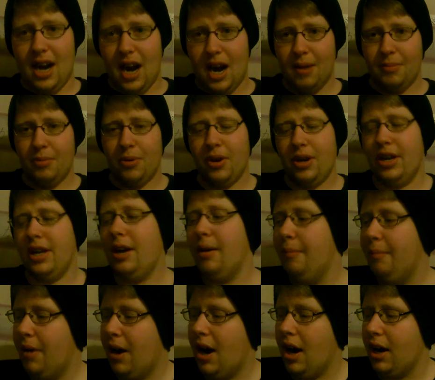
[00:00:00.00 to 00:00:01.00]
I'm going to
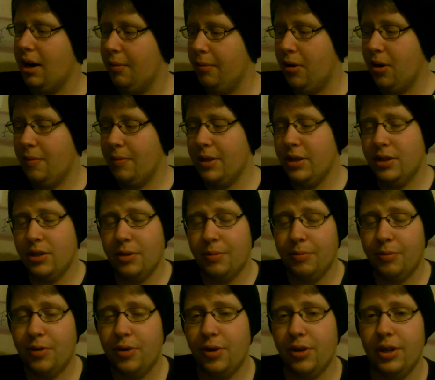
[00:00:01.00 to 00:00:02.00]
come back. I'm coming.
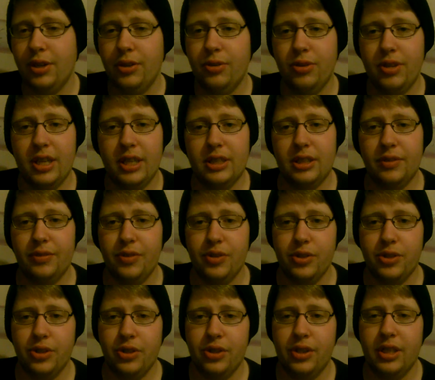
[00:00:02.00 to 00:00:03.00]
I'm going to do this
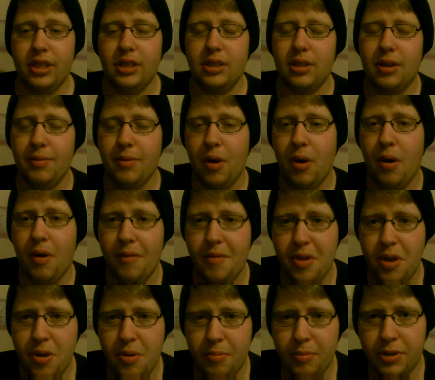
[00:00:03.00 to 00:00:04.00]
review soon. This will
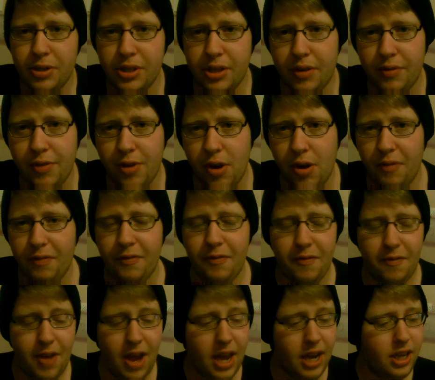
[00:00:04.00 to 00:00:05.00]
be a music review up
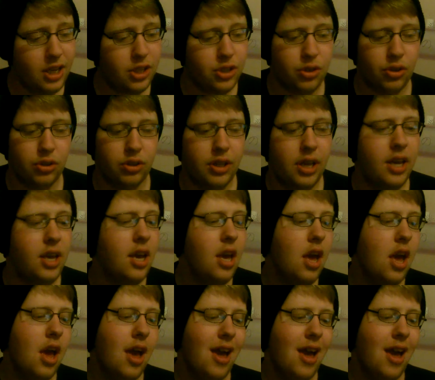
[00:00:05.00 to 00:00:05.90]
very shortly.